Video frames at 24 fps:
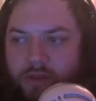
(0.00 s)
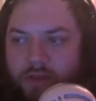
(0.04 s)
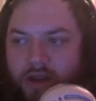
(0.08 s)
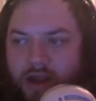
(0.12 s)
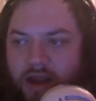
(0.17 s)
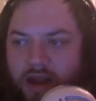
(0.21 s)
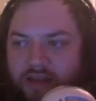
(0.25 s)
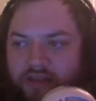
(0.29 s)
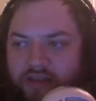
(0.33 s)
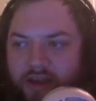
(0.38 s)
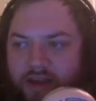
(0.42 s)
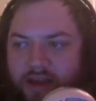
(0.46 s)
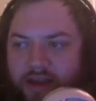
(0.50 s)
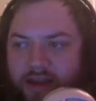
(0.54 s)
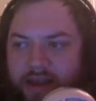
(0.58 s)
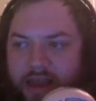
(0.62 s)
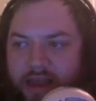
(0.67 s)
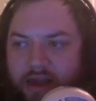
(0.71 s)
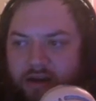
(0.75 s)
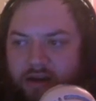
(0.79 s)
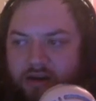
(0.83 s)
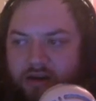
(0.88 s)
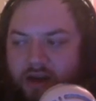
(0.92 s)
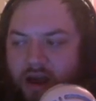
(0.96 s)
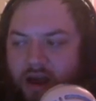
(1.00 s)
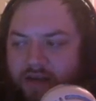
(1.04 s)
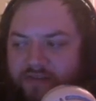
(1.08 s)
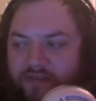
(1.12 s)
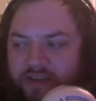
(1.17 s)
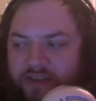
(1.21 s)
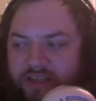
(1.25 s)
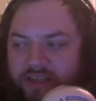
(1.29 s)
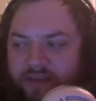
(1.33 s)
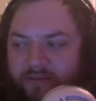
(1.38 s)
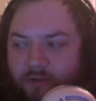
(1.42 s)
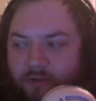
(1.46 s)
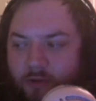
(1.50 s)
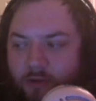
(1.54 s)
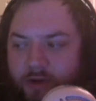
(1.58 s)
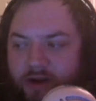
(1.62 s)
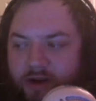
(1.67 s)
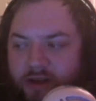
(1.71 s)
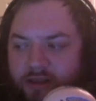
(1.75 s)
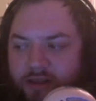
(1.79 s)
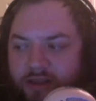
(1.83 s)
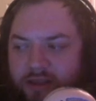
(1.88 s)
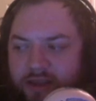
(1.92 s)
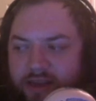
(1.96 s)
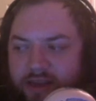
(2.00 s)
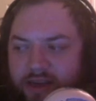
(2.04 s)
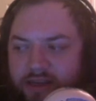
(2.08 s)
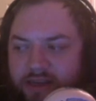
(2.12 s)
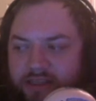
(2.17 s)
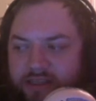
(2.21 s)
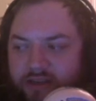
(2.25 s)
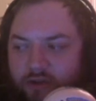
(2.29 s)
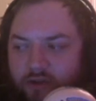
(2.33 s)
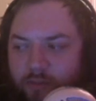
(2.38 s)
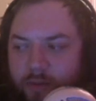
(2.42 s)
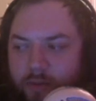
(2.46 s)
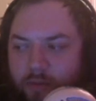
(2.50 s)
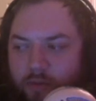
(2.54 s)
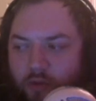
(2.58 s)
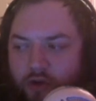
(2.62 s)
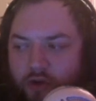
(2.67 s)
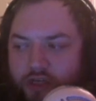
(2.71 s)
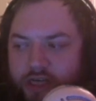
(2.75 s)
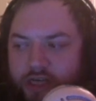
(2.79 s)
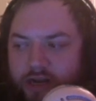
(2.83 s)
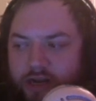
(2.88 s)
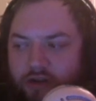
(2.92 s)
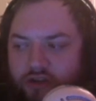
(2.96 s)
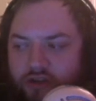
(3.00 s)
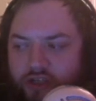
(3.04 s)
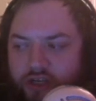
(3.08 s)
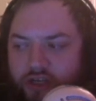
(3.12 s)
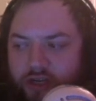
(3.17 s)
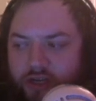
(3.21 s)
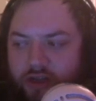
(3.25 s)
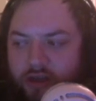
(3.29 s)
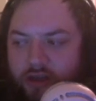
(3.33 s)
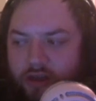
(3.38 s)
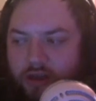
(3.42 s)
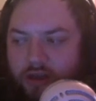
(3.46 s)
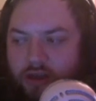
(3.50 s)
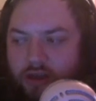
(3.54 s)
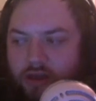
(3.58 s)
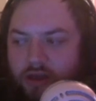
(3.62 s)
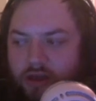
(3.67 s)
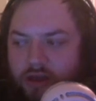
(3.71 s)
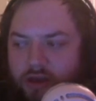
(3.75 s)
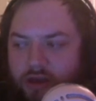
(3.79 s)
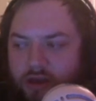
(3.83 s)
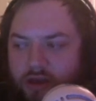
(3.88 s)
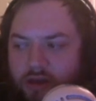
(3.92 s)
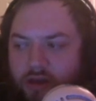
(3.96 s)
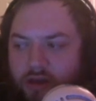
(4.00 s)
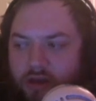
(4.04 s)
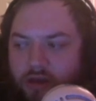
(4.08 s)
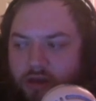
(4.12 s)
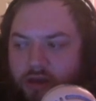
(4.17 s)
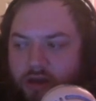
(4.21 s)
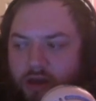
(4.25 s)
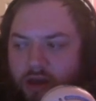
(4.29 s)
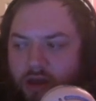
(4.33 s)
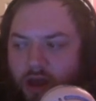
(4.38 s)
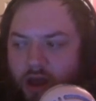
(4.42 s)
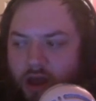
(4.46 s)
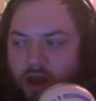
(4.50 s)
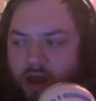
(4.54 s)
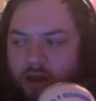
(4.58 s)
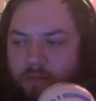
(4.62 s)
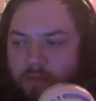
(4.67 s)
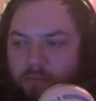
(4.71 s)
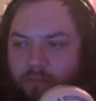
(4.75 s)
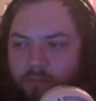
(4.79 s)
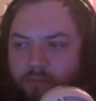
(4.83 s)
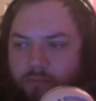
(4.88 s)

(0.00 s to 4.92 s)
I think again, obviously, if I went on leagues, it would be more challenging. Um,